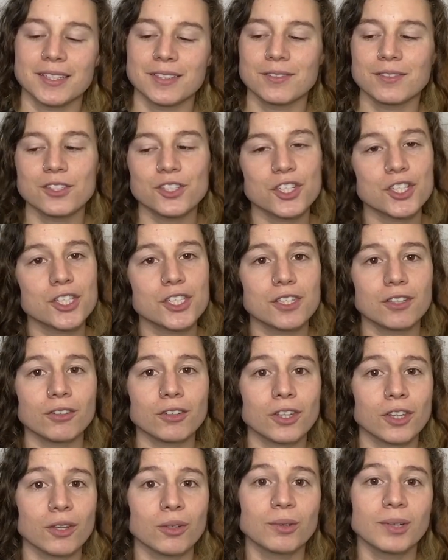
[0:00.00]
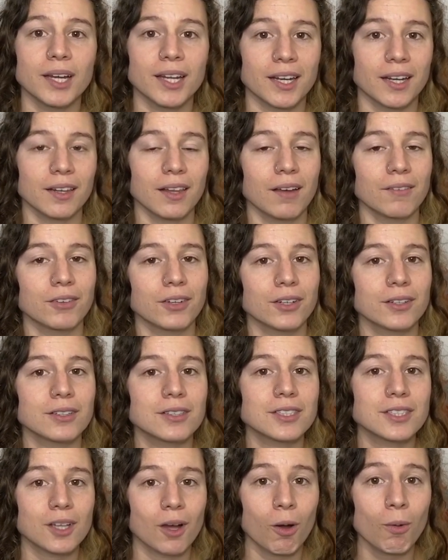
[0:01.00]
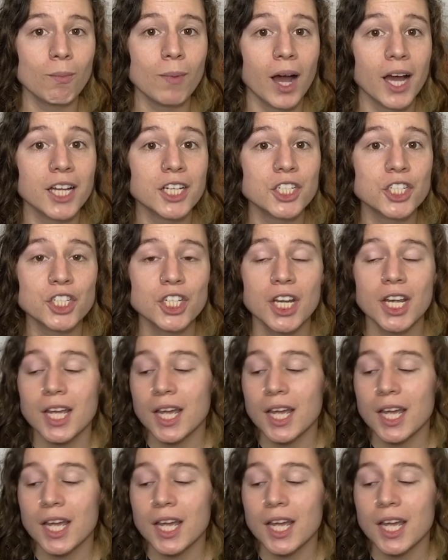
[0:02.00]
she's still cute and I love her so much.